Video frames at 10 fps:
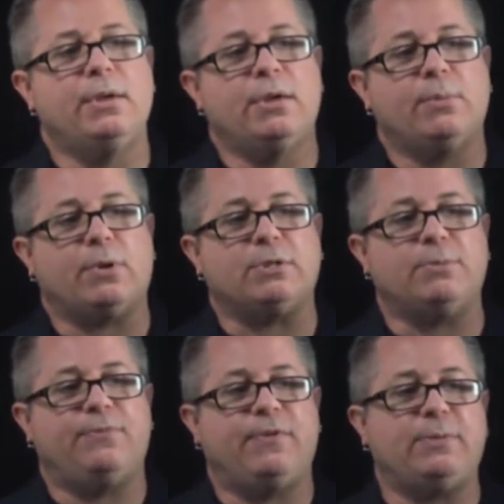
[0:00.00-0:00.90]

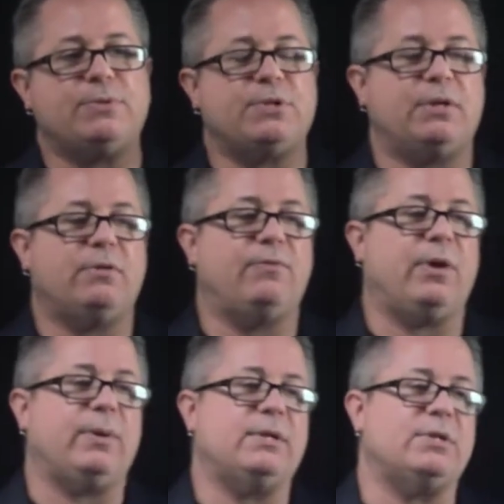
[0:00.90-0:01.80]
Approximately 50% of the
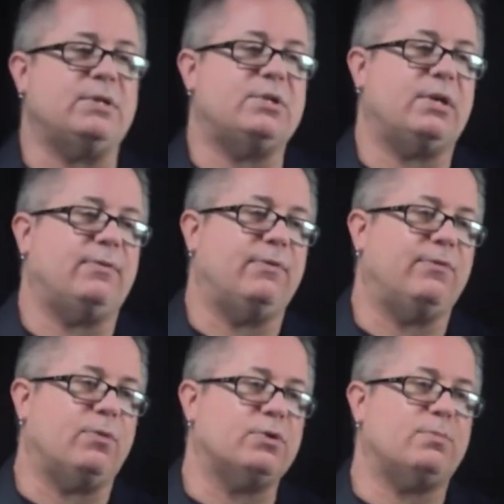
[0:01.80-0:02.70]
variance in a set of
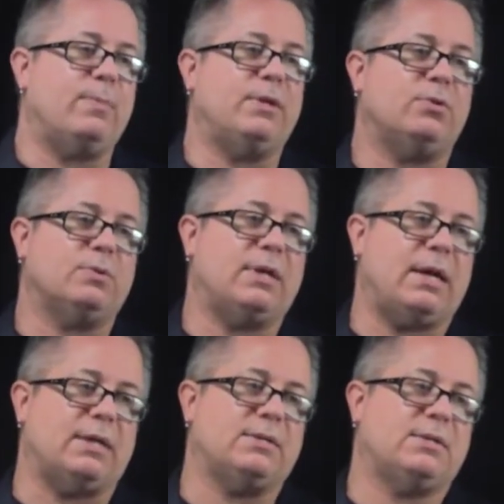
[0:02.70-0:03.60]
diverse mental
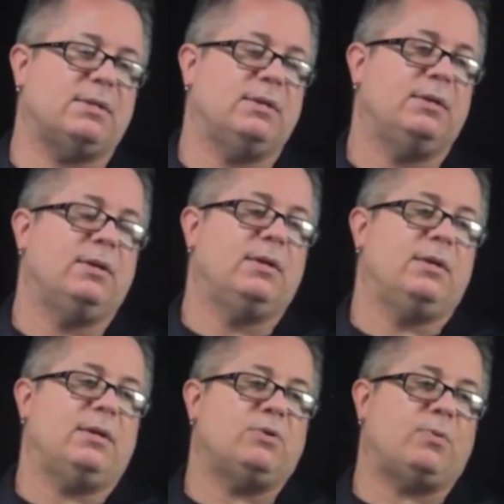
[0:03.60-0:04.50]
tests
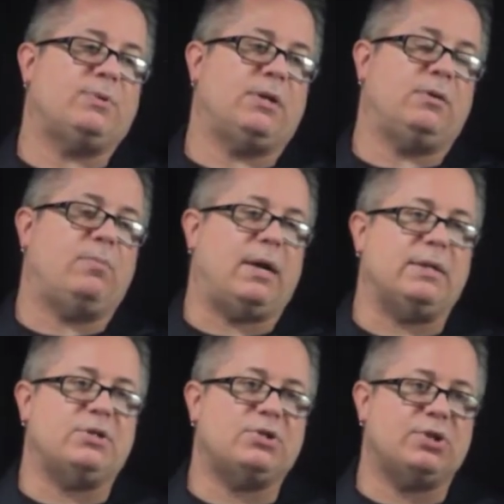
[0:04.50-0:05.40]
is represented by
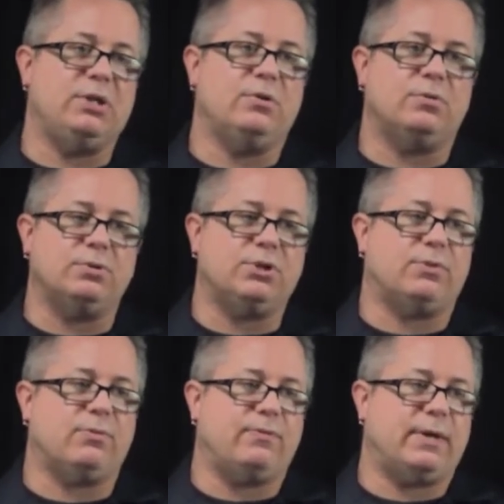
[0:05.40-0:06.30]
this single
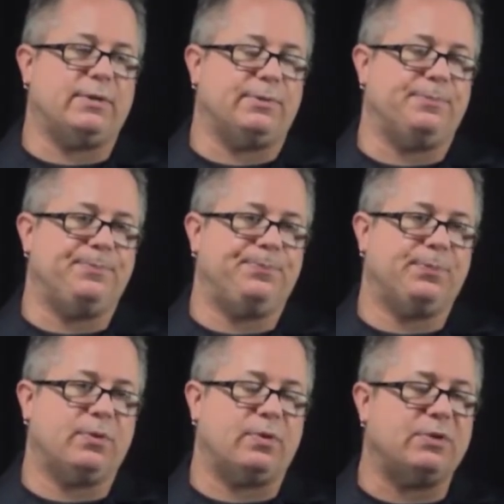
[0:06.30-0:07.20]
general factor.
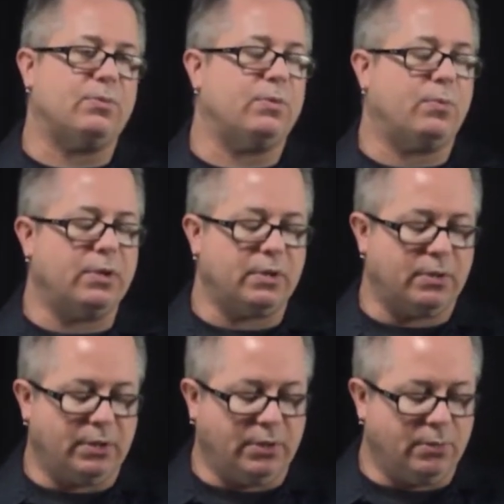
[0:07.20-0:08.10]
So that's one of
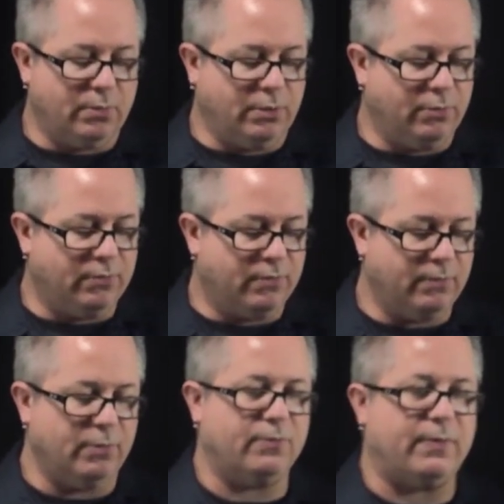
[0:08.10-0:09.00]
the, he used,
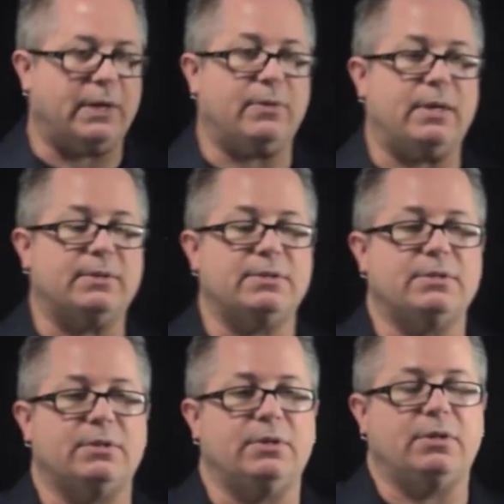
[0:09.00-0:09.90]
factor
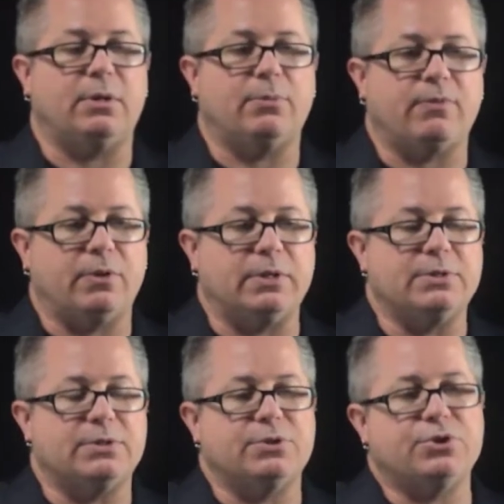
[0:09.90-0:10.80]
analysis and a number of other
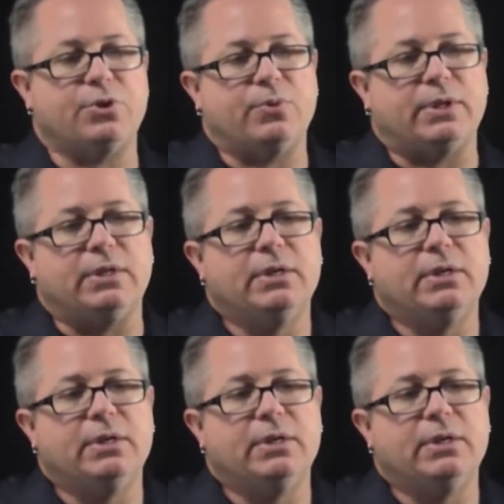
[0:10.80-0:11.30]
things to show that